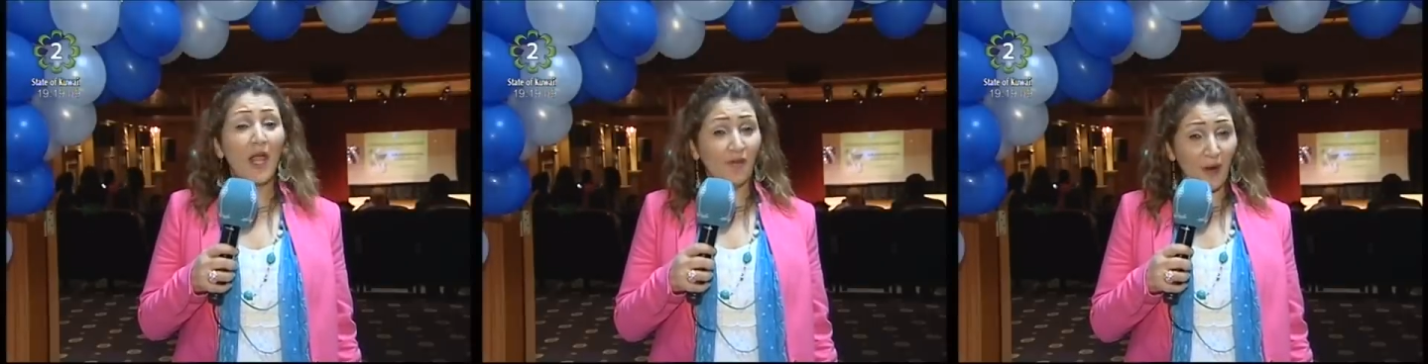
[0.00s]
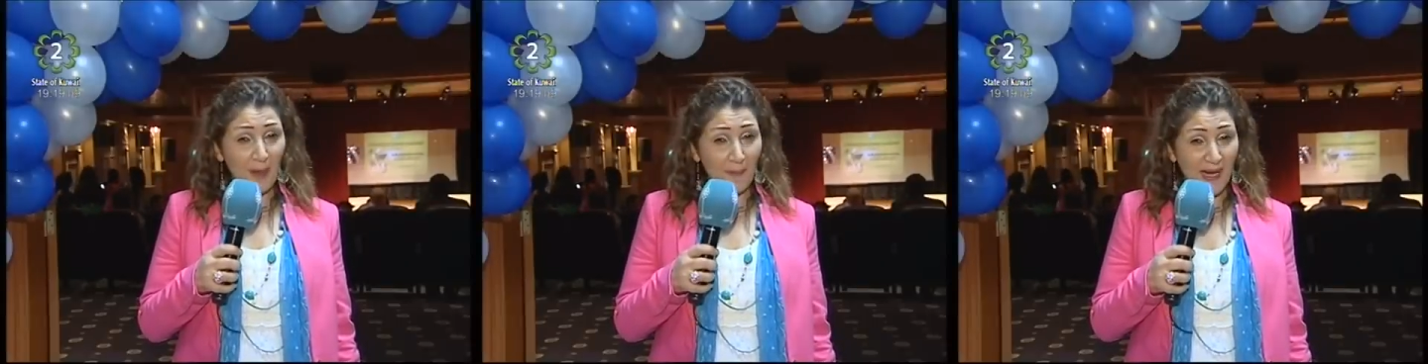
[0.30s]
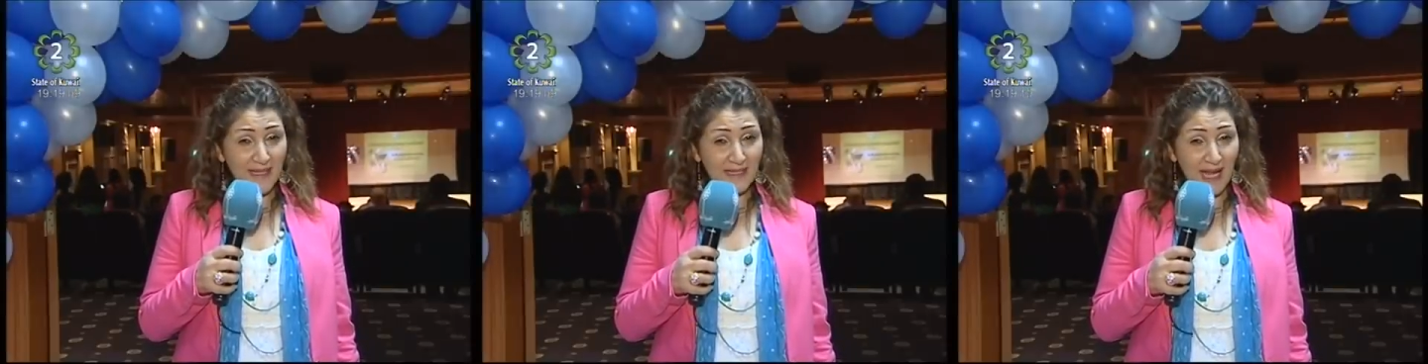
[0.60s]
From the
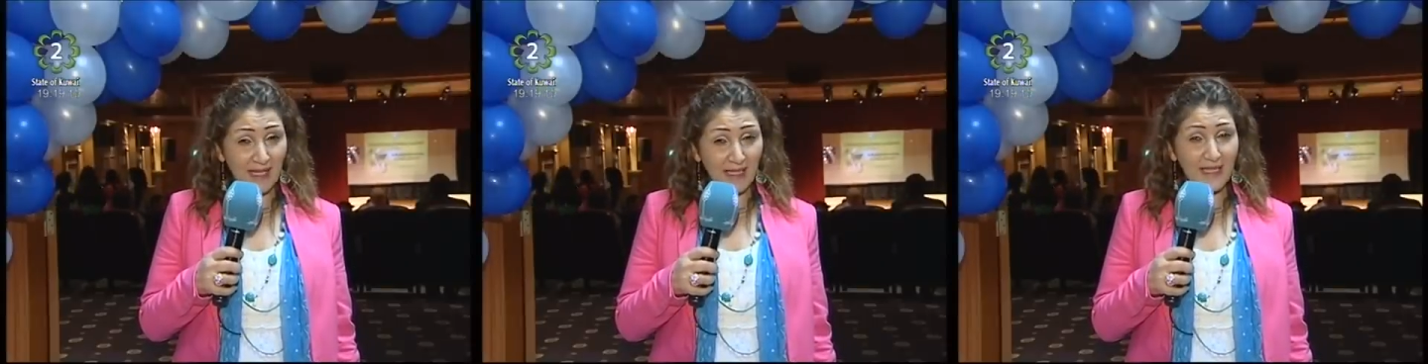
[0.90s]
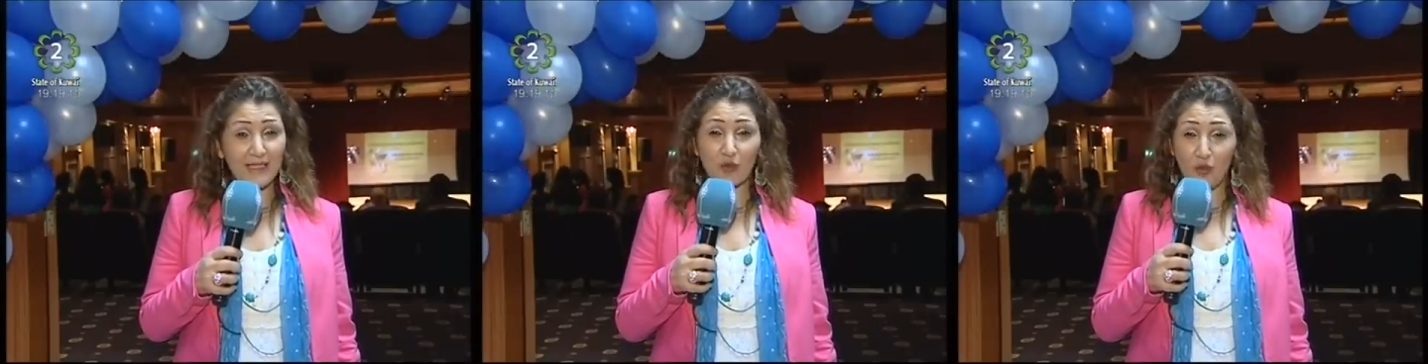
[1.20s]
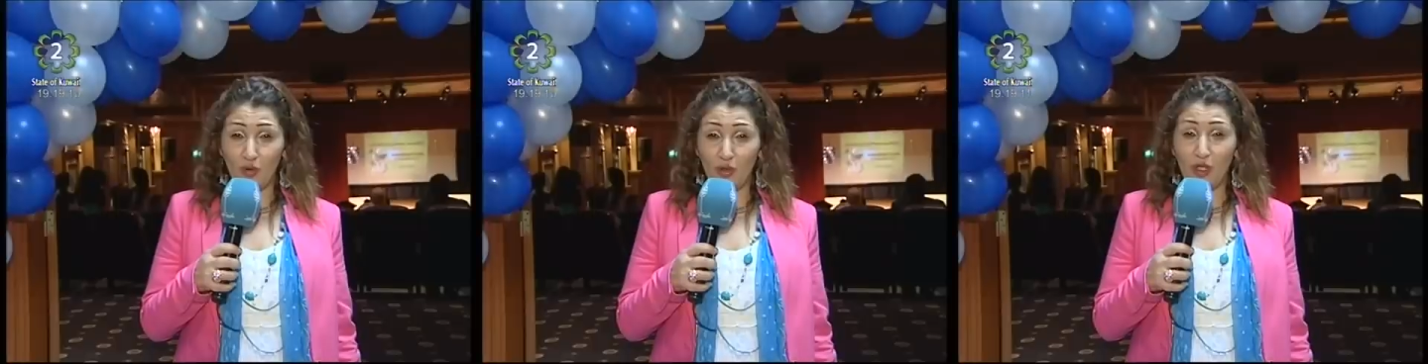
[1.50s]
Pakistani
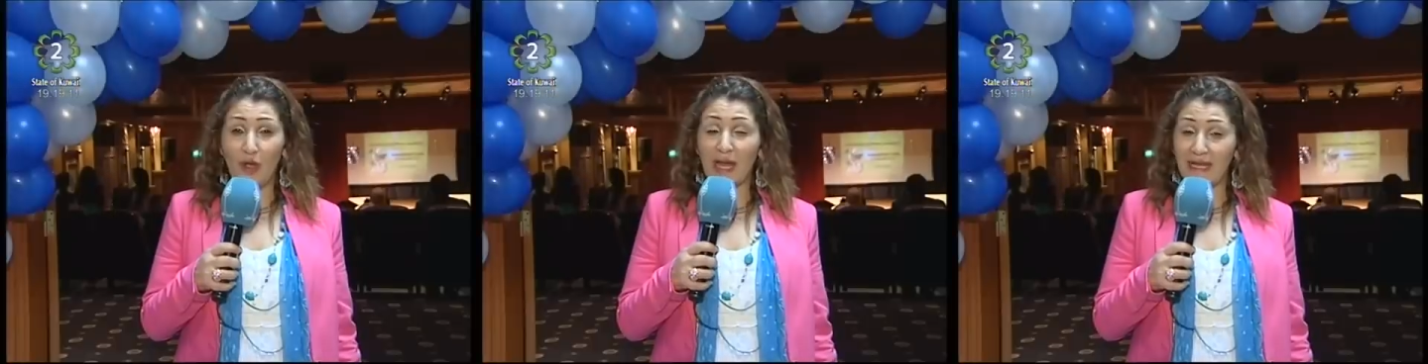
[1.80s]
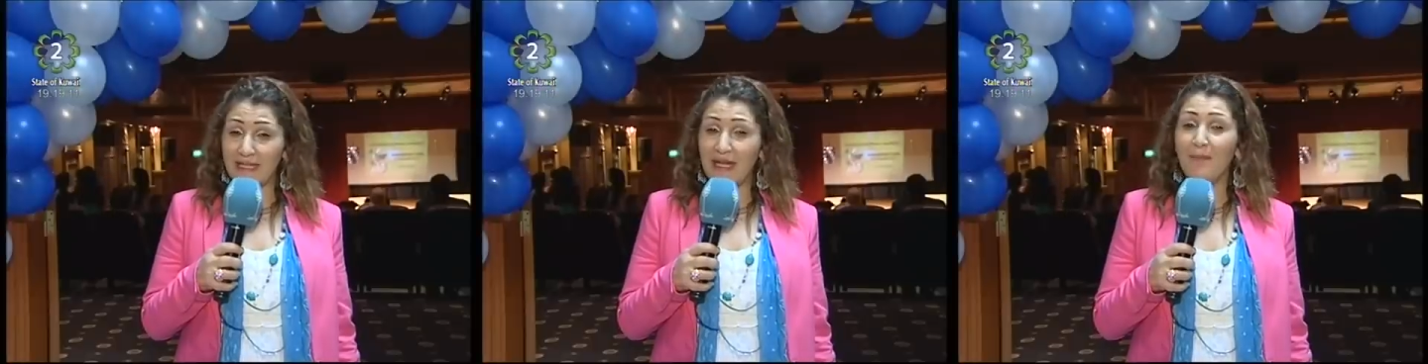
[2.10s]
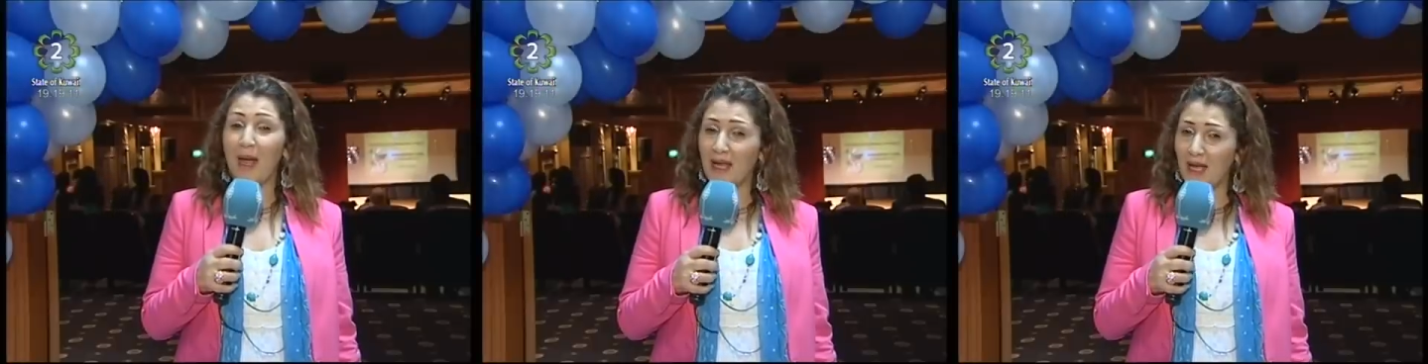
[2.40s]
school located in
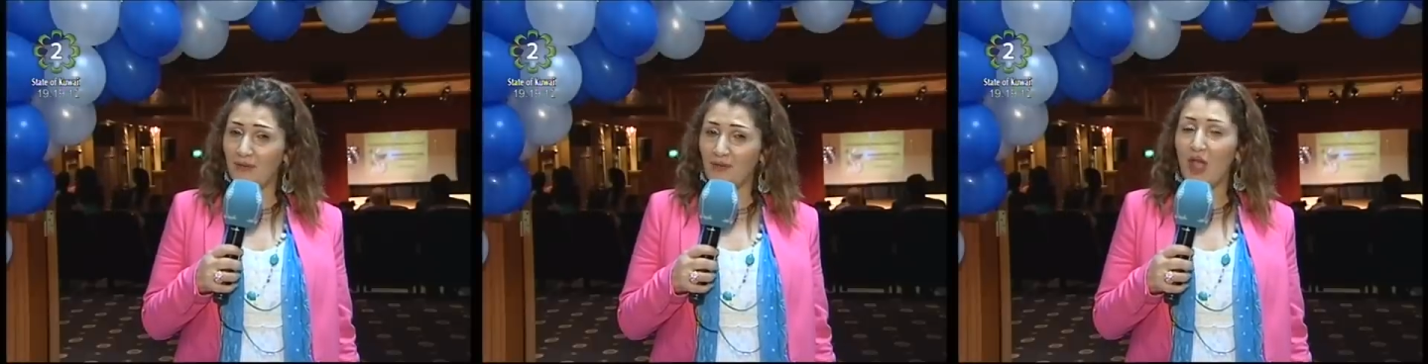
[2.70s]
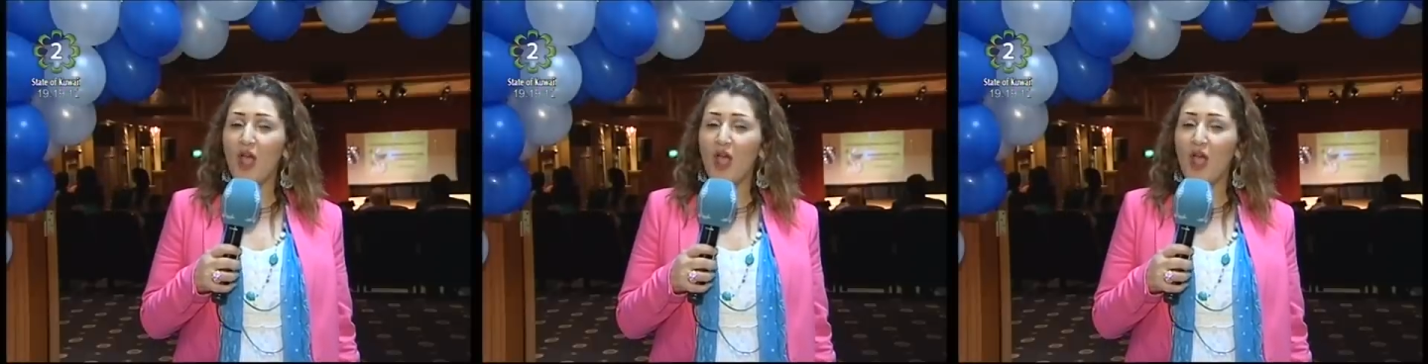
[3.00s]
Mangaf,